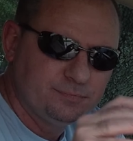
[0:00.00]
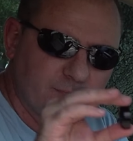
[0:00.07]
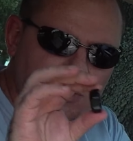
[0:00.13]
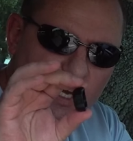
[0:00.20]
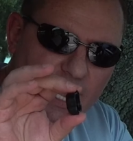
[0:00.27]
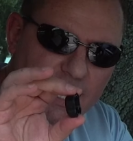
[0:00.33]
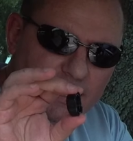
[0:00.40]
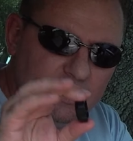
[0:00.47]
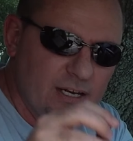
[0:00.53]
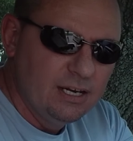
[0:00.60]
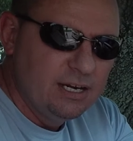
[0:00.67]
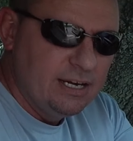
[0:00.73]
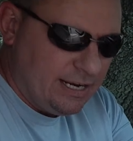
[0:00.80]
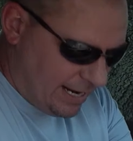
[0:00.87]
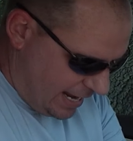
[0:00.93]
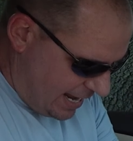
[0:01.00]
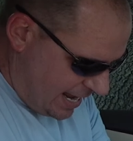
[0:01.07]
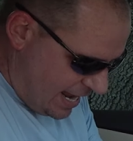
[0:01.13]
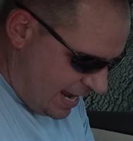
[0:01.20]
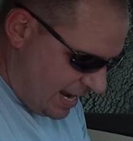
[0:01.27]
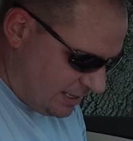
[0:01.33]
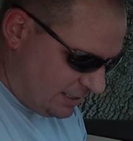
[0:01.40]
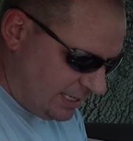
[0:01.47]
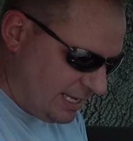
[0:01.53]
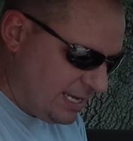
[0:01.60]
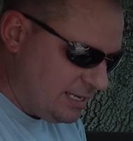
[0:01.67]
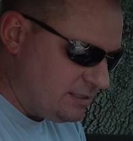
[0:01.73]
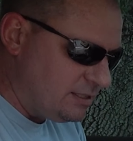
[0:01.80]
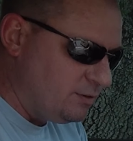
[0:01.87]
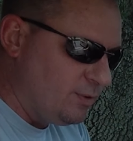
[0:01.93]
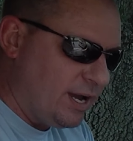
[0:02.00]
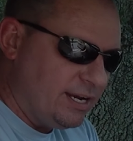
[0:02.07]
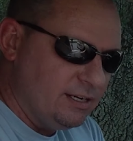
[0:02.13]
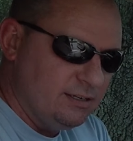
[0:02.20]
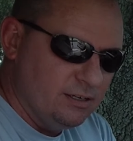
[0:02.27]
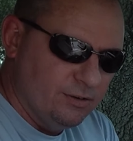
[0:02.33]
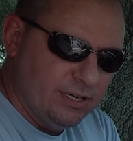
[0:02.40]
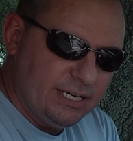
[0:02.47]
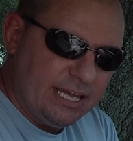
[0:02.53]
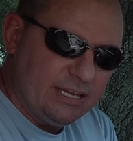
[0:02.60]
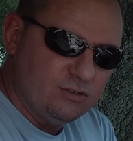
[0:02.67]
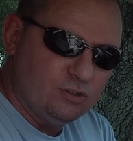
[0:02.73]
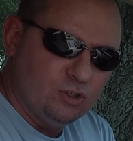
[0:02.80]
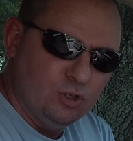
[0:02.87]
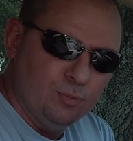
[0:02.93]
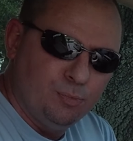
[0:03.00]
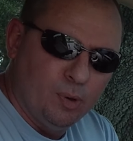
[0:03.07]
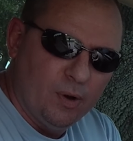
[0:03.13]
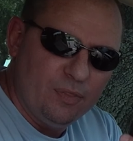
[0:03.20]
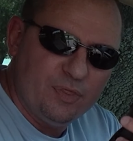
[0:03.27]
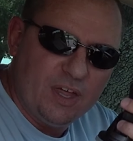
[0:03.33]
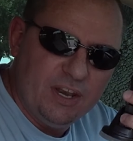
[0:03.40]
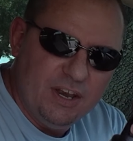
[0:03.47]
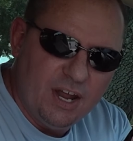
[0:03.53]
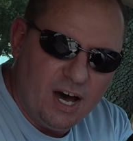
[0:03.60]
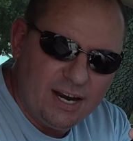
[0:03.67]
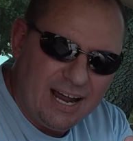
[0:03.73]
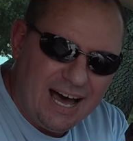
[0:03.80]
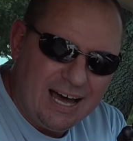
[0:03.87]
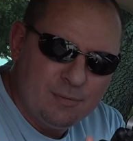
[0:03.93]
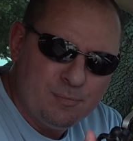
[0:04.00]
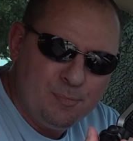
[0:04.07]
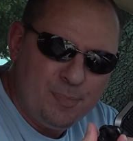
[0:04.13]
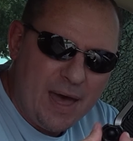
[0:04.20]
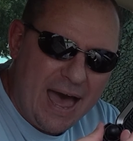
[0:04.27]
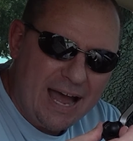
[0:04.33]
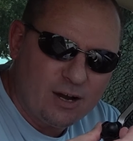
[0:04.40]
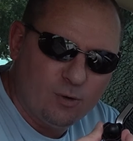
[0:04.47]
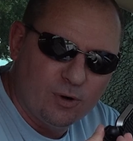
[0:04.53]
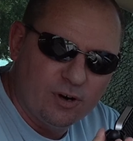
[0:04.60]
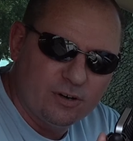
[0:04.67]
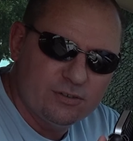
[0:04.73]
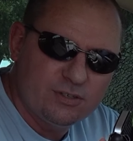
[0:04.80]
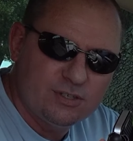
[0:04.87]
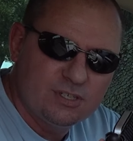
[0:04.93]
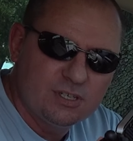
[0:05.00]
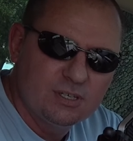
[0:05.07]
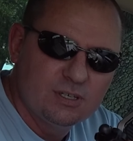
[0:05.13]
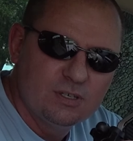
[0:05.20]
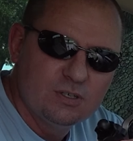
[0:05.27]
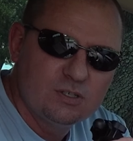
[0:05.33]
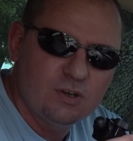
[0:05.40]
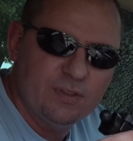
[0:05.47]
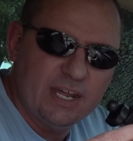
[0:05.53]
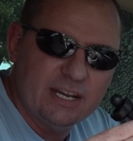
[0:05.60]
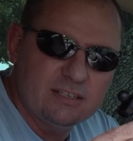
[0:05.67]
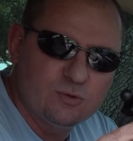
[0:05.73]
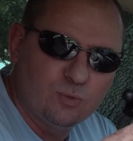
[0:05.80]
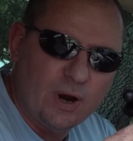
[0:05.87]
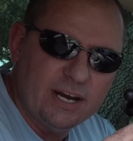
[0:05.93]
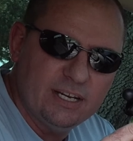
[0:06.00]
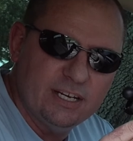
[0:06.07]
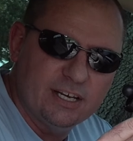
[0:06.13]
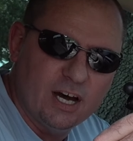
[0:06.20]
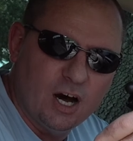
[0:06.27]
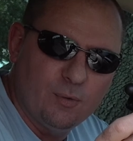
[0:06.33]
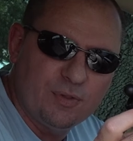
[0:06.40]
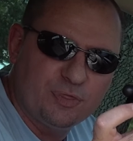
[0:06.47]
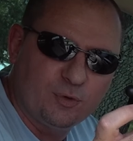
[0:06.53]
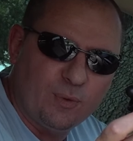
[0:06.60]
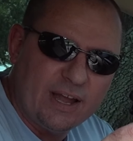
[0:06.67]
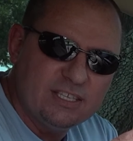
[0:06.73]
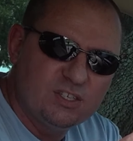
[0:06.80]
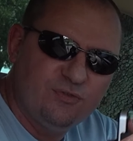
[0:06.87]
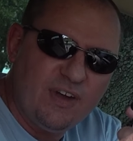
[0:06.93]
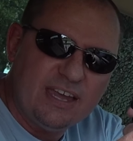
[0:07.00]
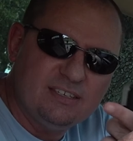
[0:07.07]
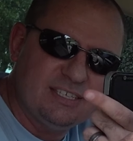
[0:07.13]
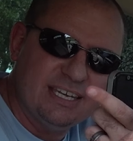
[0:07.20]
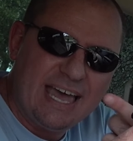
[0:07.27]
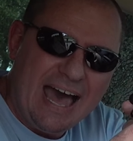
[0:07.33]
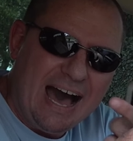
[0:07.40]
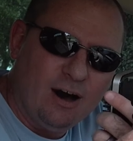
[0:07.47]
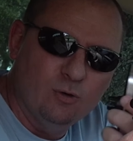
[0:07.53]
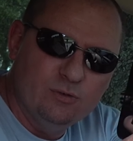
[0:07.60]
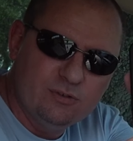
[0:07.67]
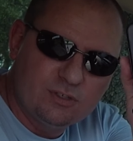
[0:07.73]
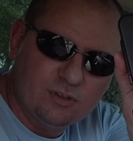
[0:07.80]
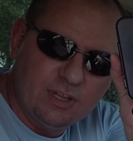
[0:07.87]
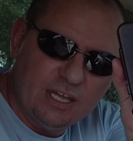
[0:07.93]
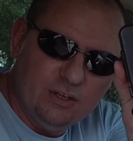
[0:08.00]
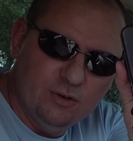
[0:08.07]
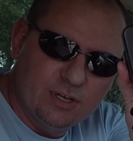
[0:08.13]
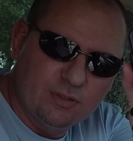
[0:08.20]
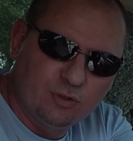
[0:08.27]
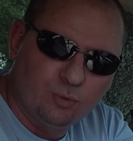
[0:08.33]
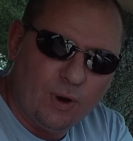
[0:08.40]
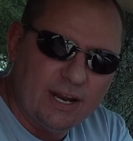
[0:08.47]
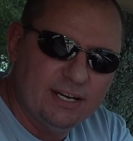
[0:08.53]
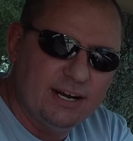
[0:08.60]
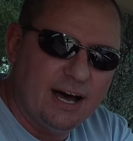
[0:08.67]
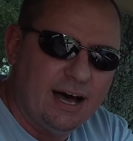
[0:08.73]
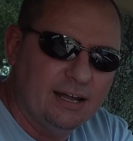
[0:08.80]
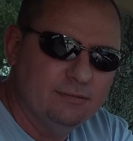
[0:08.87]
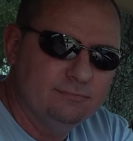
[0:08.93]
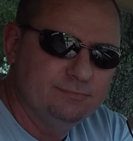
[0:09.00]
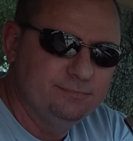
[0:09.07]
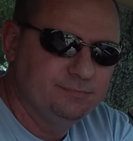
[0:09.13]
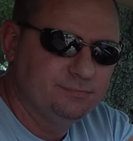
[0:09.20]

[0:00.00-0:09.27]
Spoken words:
okay? And the easy way to do it is to put the nut on backwards so that it's ready to go with threads facing out so that you can thread it on.